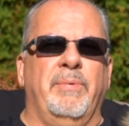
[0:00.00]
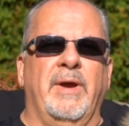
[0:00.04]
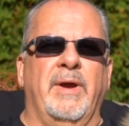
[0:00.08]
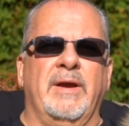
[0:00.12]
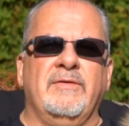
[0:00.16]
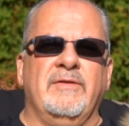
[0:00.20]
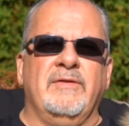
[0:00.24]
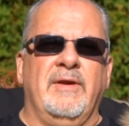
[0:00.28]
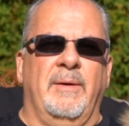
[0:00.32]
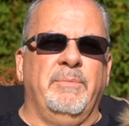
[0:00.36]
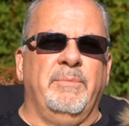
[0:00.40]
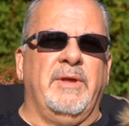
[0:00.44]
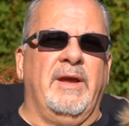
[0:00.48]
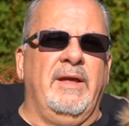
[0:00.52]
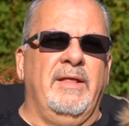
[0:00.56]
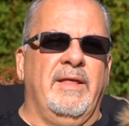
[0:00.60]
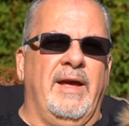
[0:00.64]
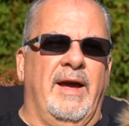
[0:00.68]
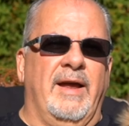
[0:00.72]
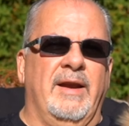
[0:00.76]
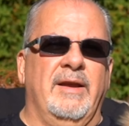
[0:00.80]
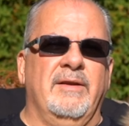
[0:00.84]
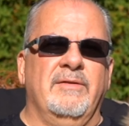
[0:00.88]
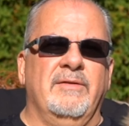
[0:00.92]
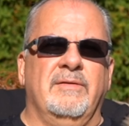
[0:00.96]
Pick something
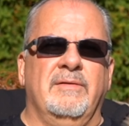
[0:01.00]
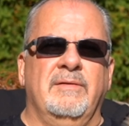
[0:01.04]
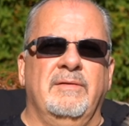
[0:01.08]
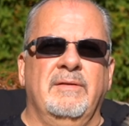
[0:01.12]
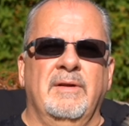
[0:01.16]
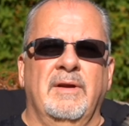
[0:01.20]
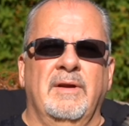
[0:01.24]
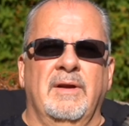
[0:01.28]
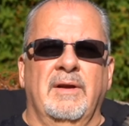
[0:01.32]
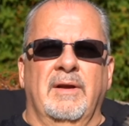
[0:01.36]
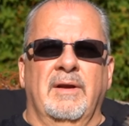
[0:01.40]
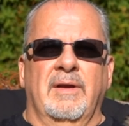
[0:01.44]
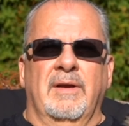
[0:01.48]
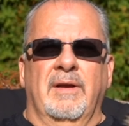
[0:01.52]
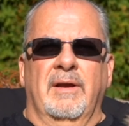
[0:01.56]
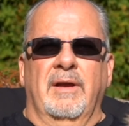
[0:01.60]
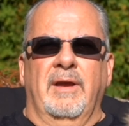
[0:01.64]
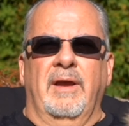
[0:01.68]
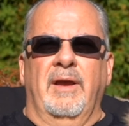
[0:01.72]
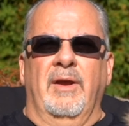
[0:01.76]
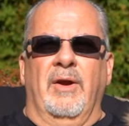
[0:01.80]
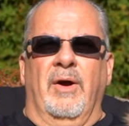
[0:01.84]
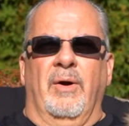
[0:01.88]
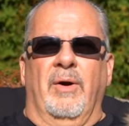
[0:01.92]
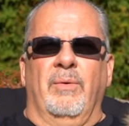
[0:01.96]
that is awesome.
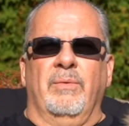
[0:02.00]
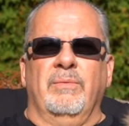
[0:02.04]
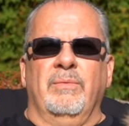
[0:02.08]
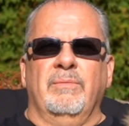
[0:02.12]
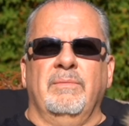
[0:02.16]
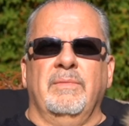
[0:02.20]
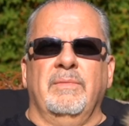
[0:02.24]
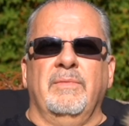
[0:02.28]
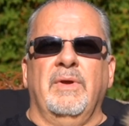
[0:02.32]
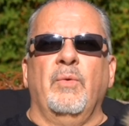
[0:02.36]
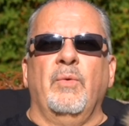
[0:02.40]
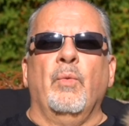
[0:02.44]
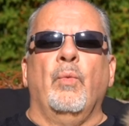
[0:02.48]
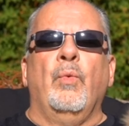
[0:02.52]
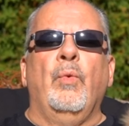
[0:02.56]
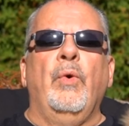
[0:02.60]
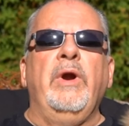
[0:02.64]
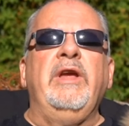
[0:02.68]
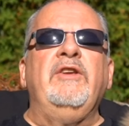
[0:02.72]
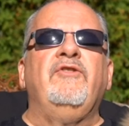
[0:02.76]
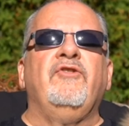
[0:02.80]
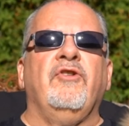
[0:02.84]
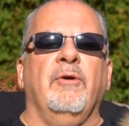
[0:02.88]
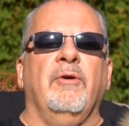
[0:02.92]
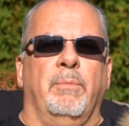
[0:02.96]
You know,
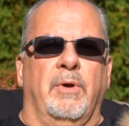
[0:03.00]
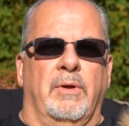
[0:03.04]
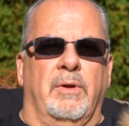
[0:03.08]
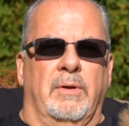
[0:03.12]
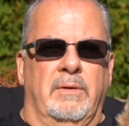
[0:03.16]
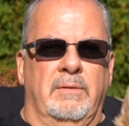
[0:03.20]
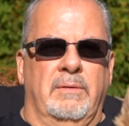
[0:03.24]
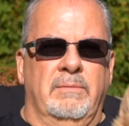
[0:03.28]
reachable.